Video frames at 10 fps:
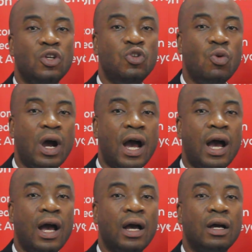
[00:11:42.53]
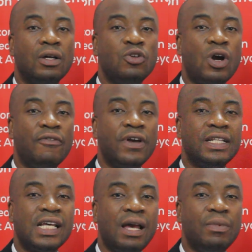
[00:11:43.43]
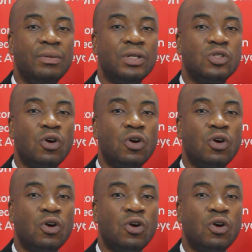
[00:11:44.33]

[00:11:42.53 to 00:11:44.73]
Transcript: you have a time limit